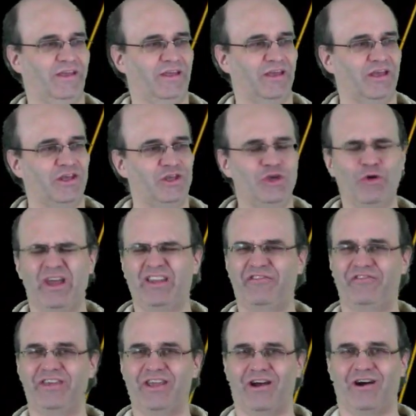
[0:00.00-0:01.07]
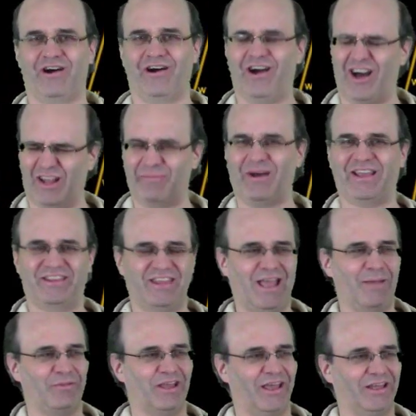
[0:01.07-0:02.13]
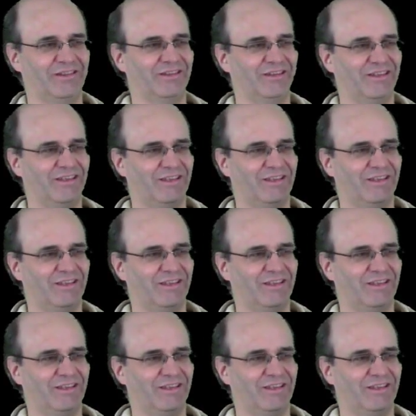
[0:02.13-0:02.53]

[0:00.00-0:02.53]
U and V are on my tablet,